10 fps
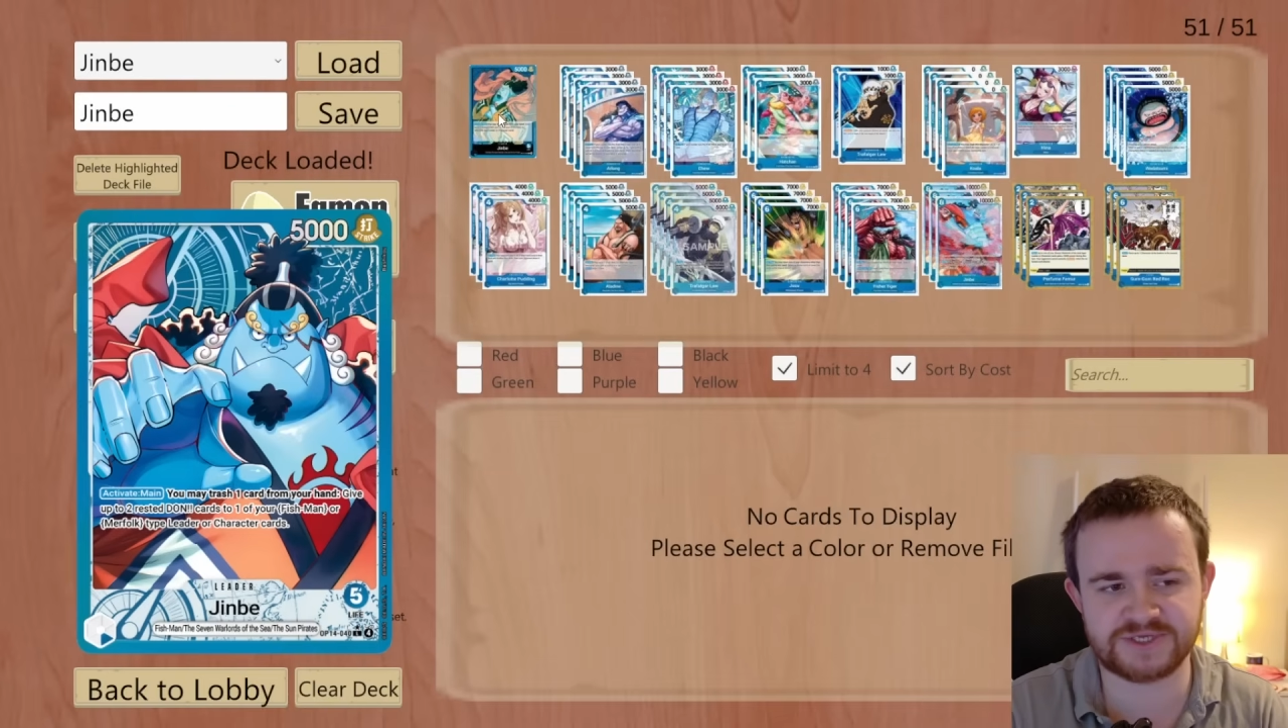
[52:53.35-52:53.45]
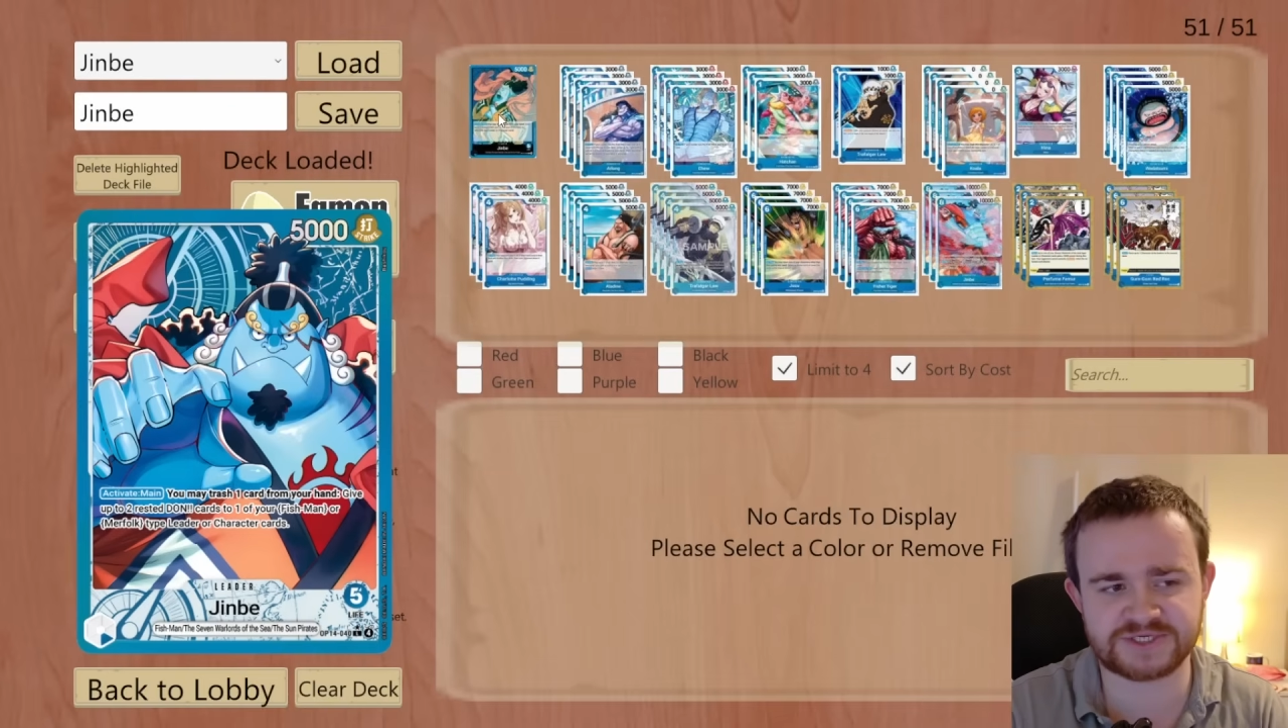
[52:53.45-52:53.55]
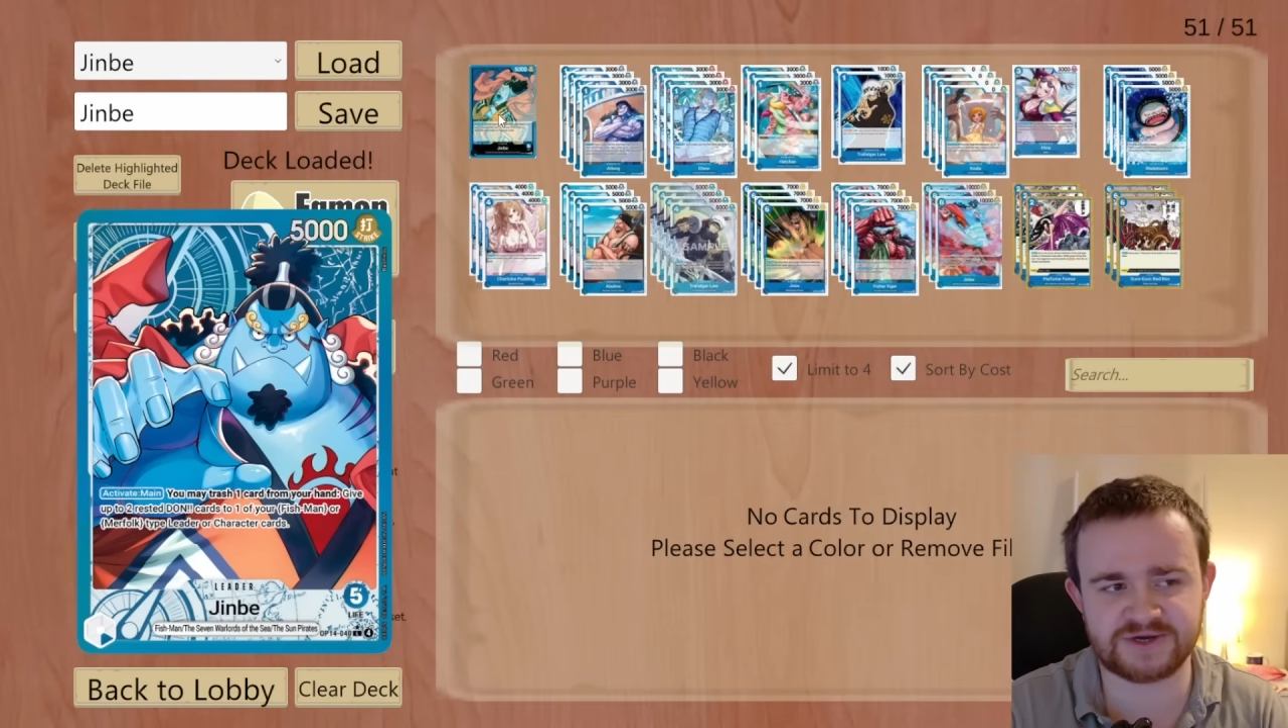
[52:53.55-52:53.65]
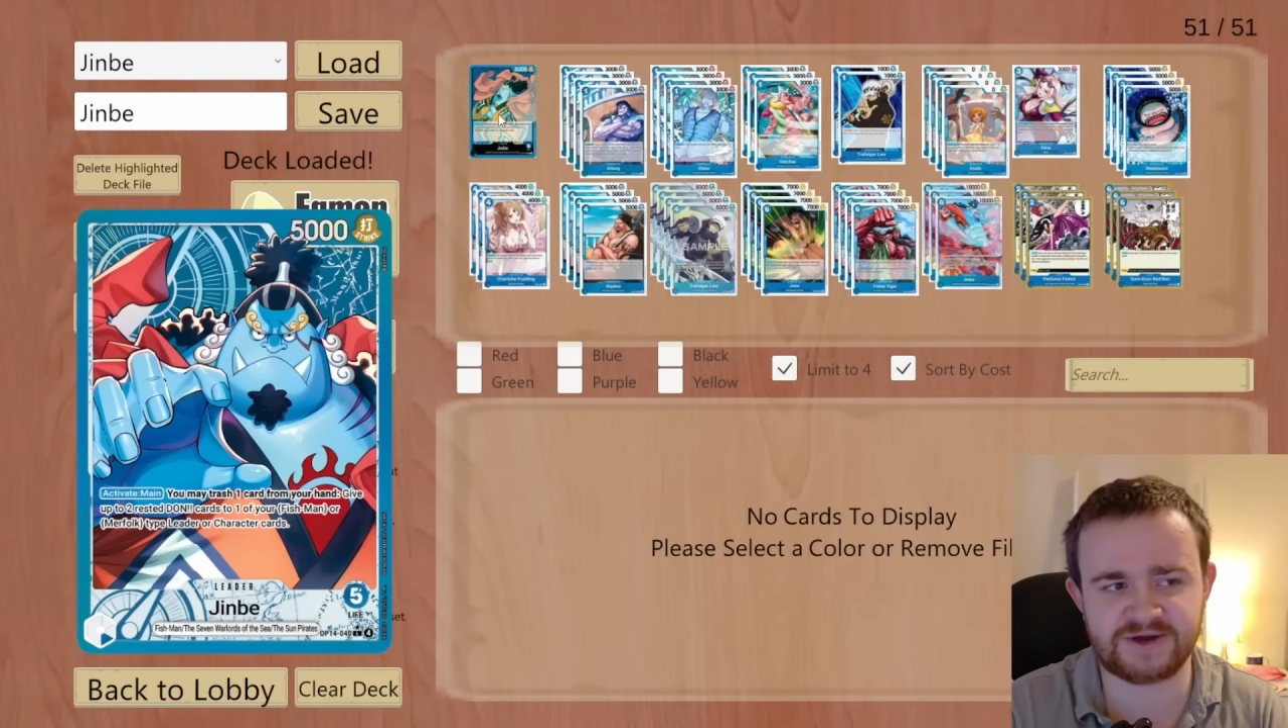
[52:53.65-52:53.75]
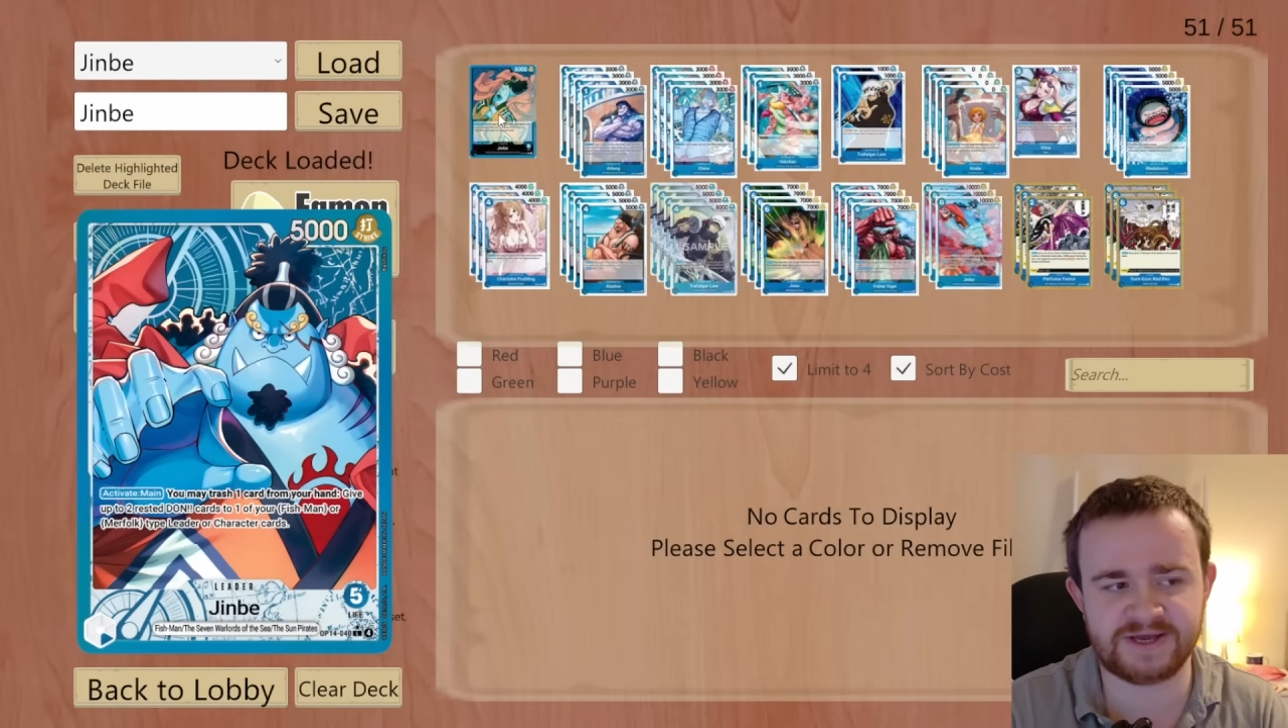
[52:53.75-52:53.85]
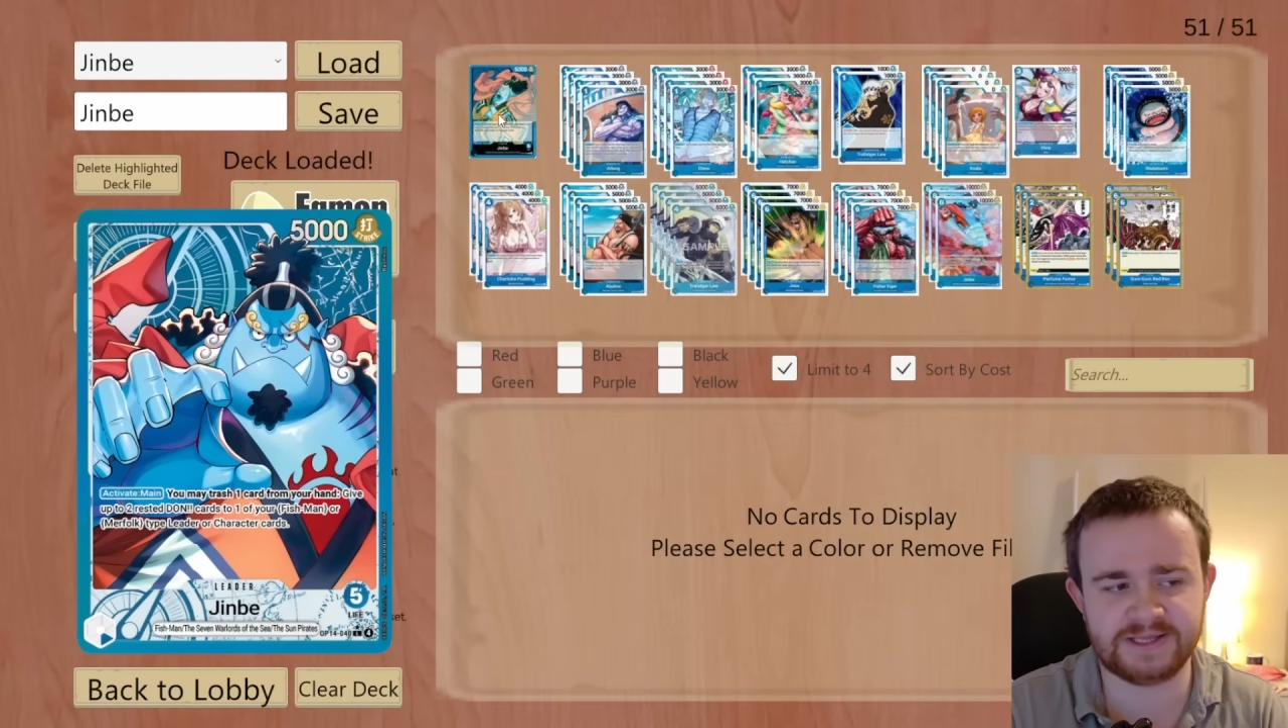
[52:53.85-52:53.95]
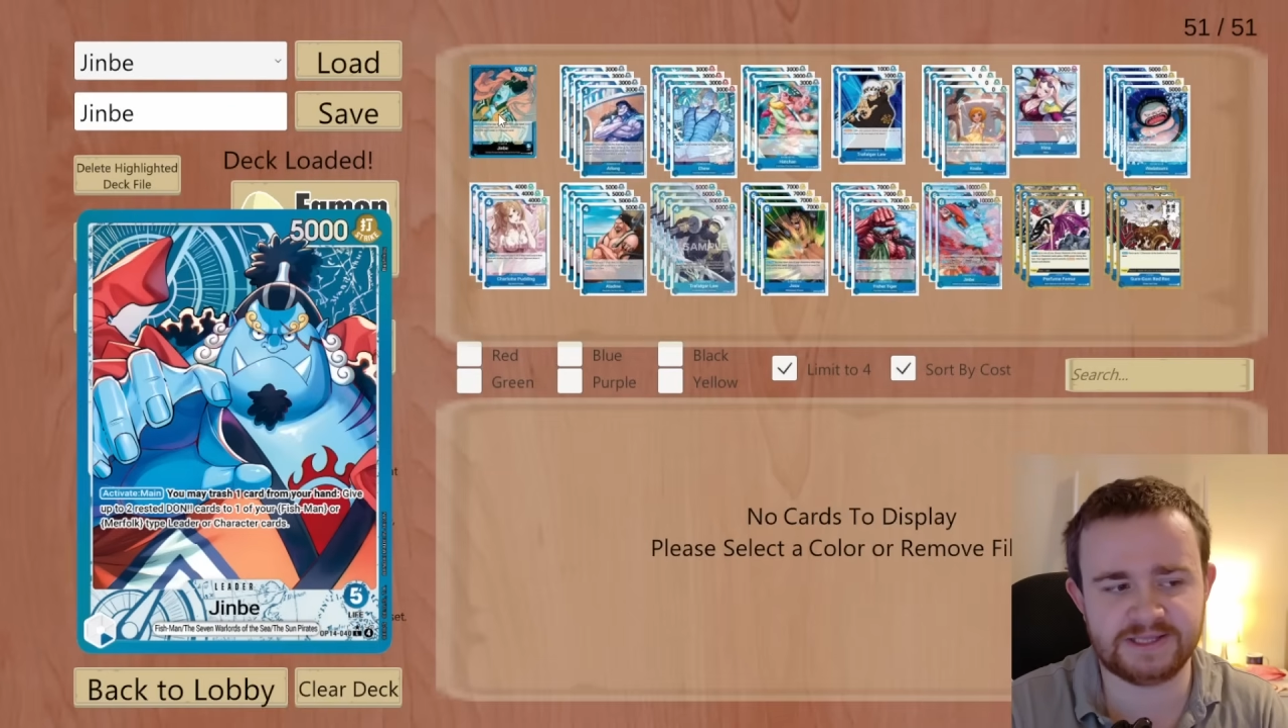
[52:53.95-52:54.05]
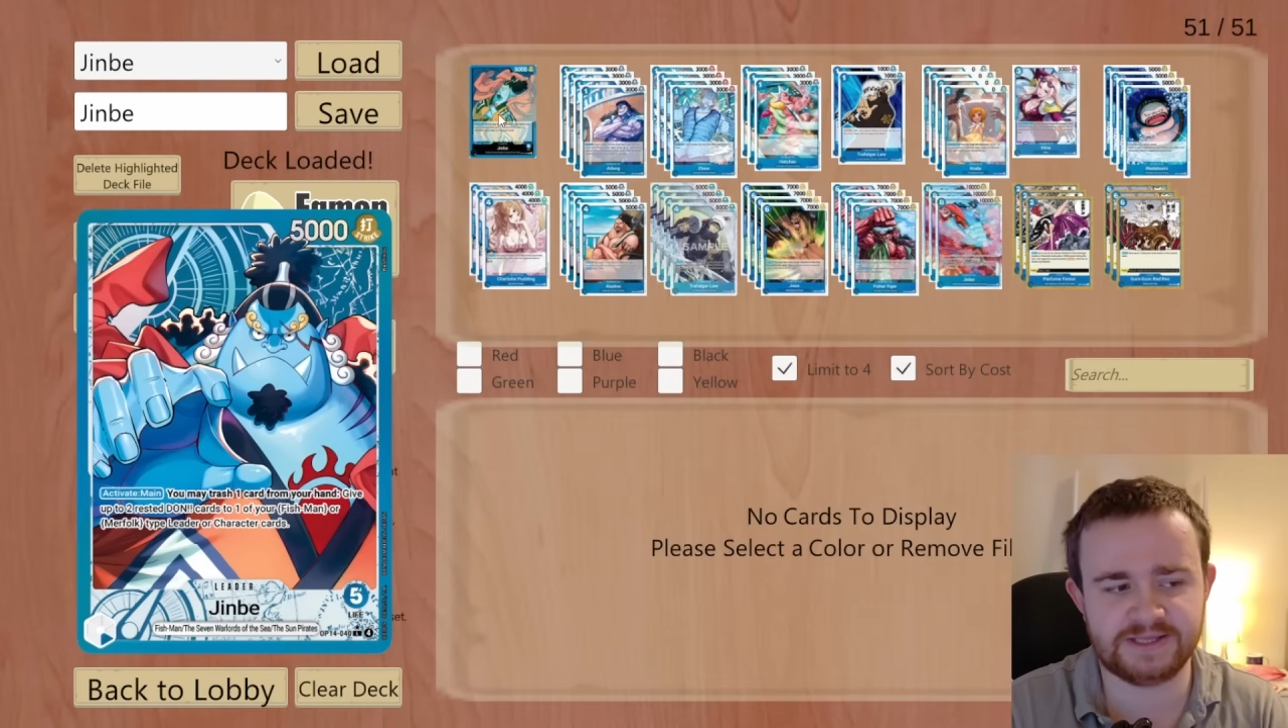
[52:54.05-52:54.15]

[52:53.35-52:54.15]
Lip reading: this guy.